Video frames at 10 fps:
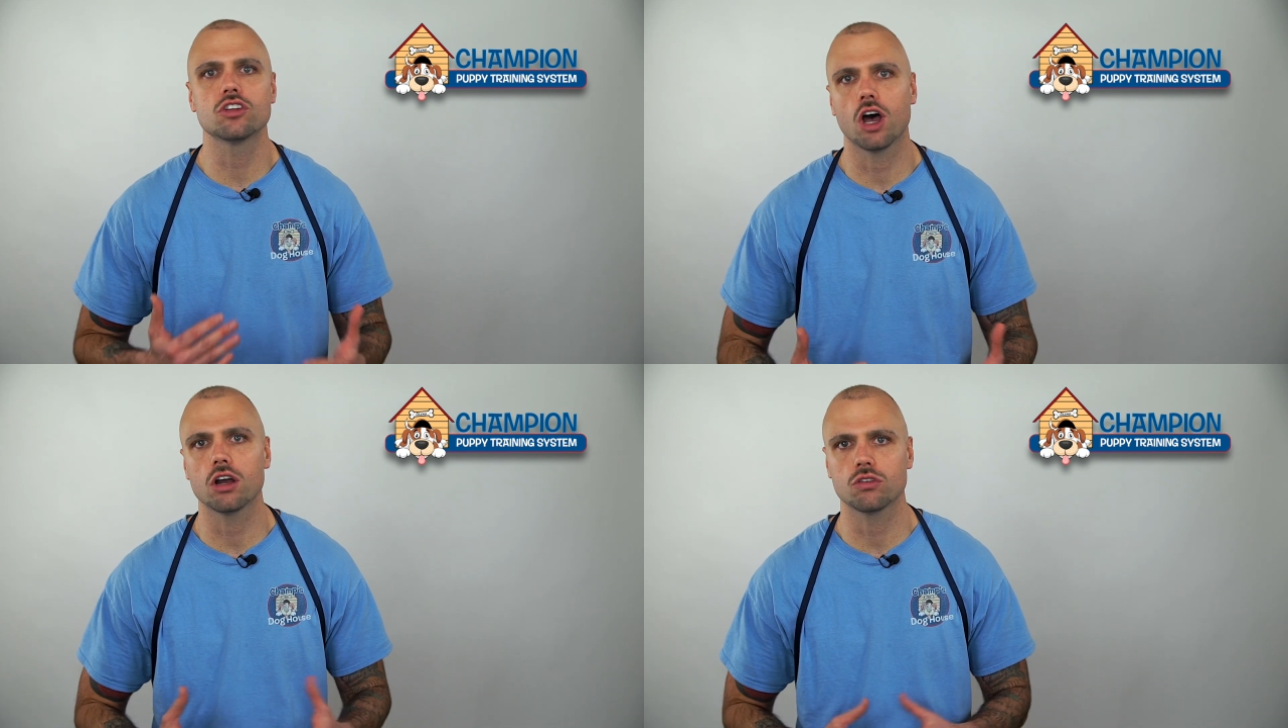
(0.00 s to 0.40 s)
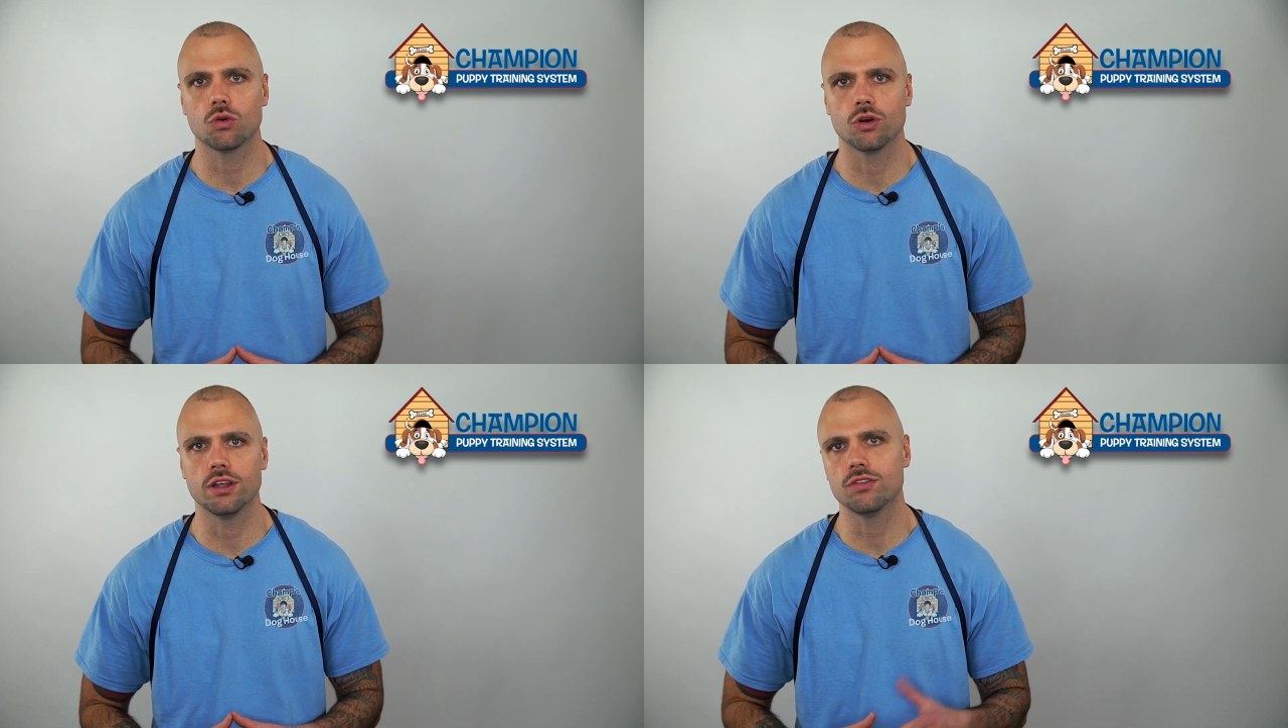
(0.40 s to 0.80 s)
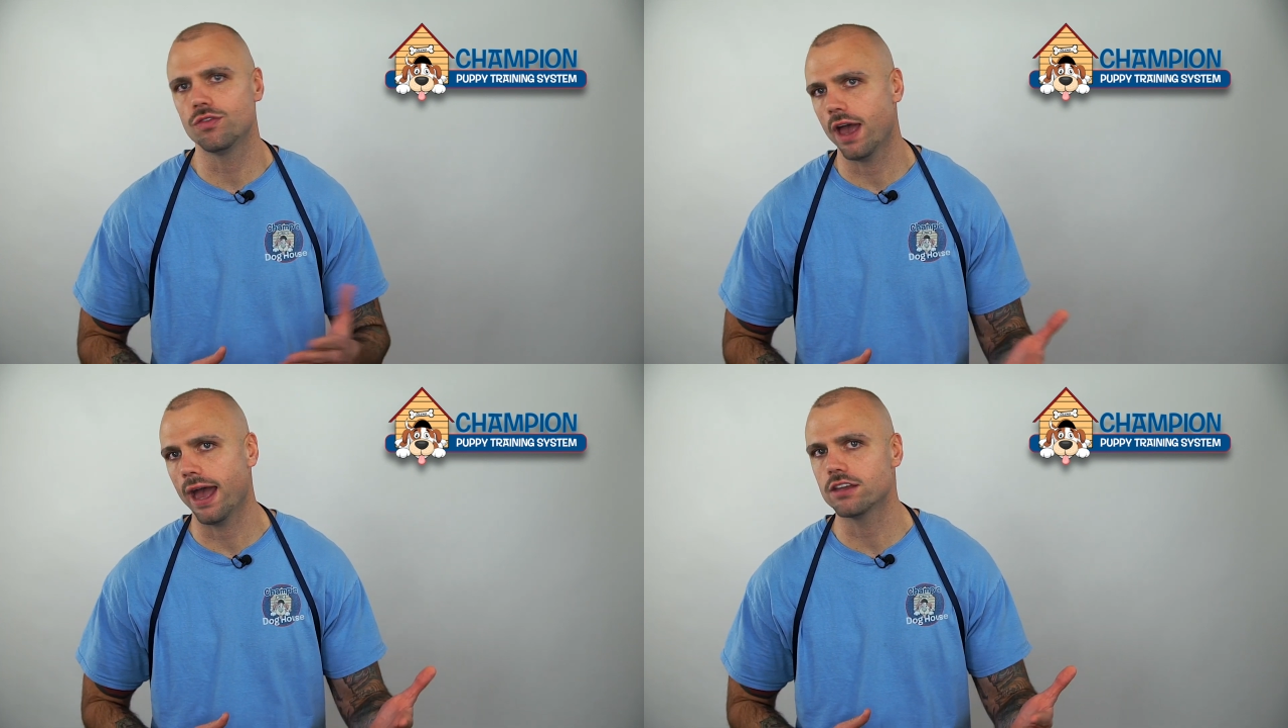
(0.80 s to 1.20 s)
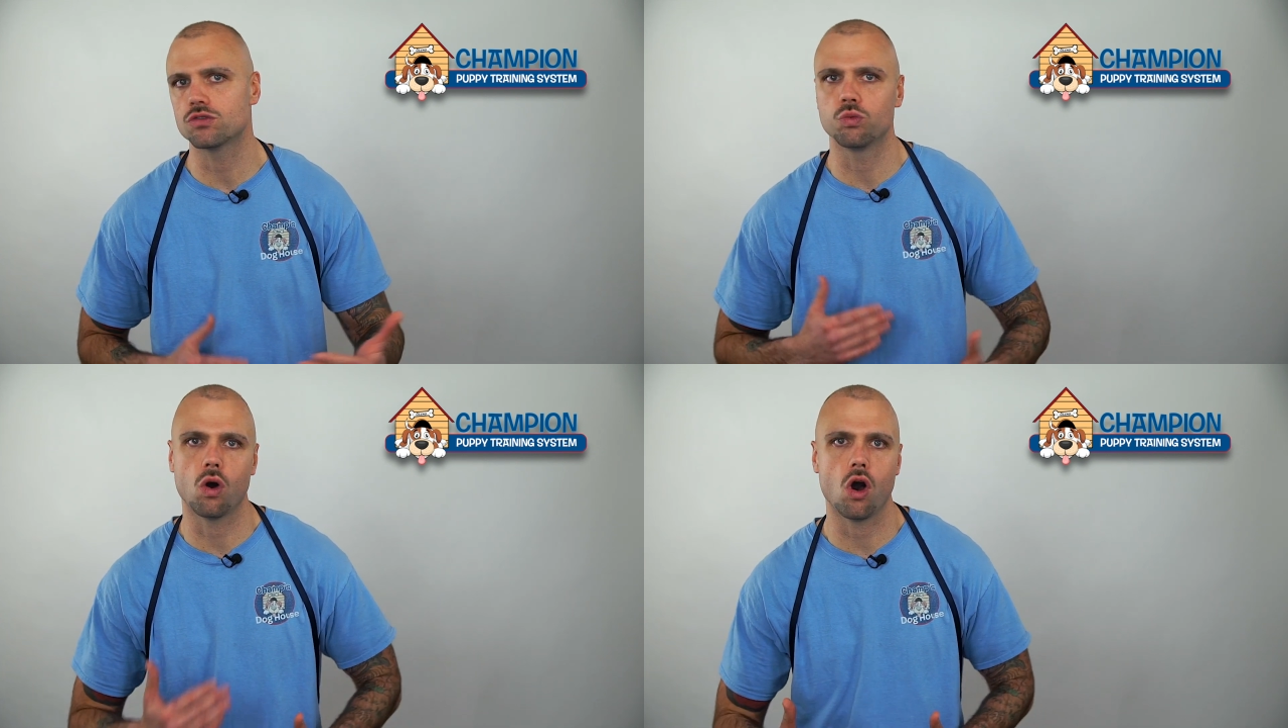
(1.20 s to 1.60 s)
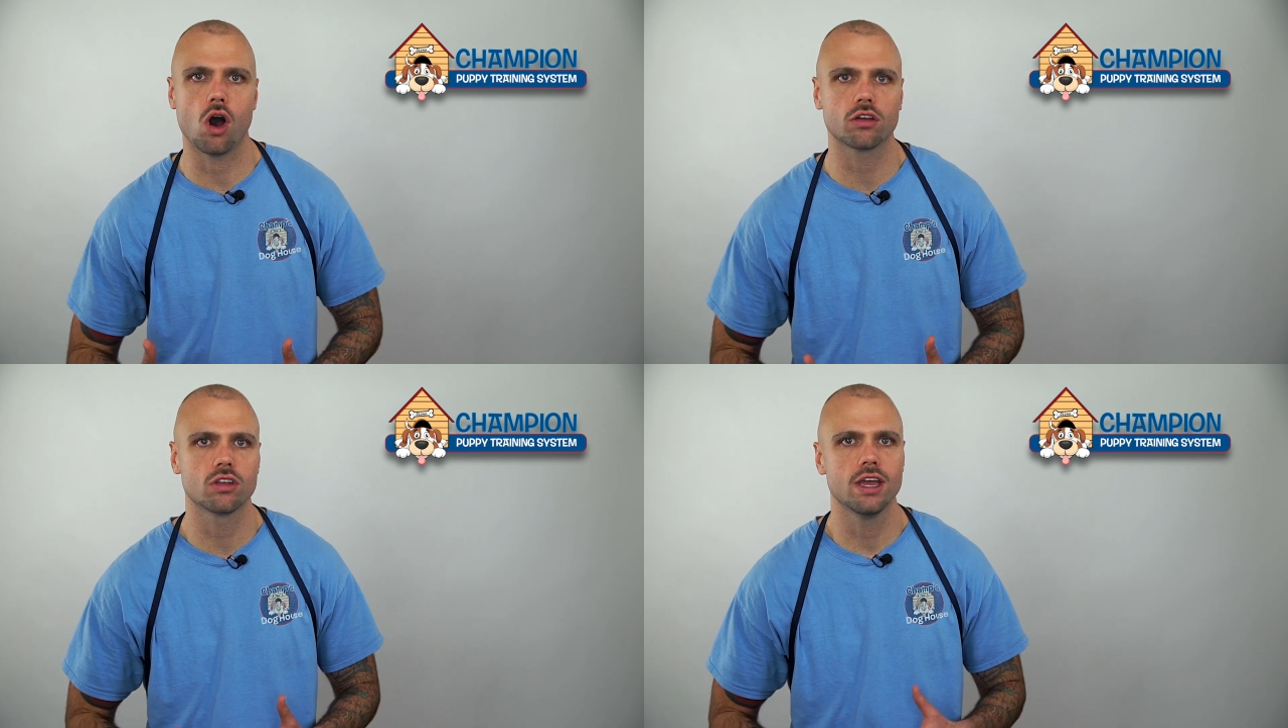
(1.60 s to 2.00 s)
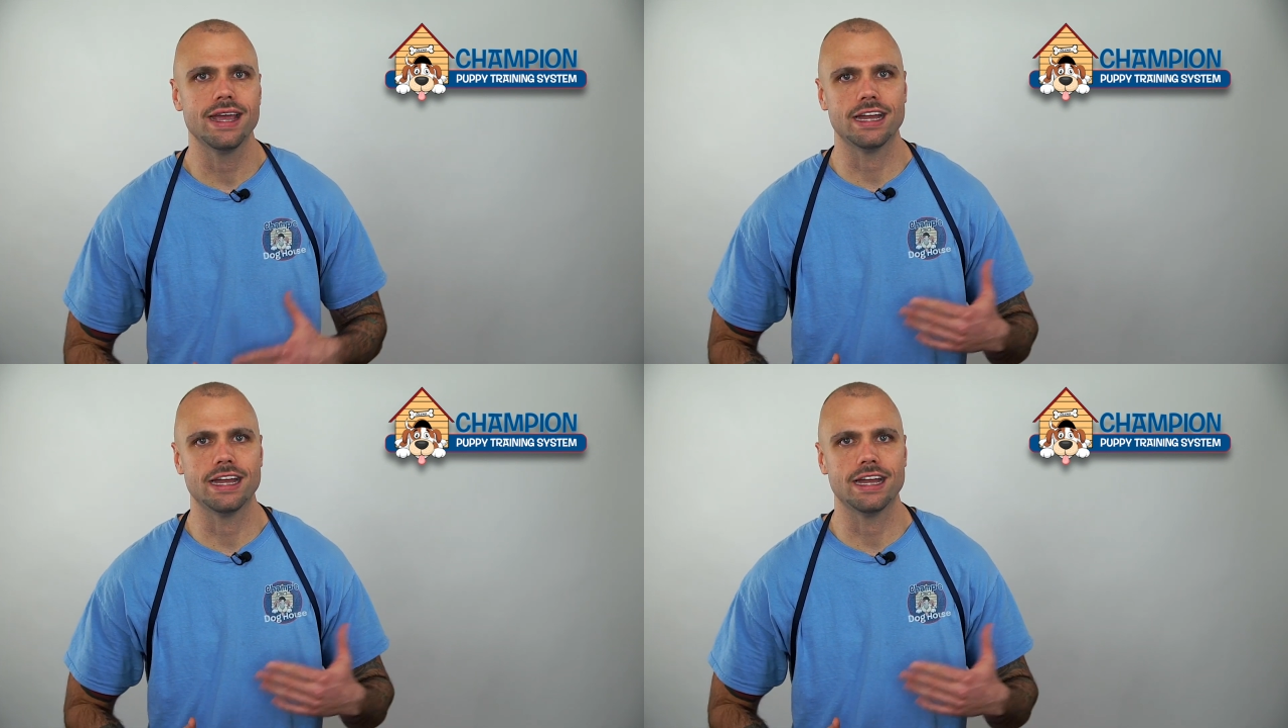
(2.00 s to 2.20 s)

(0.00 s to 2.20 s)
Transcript: tug toys, fetch, walks,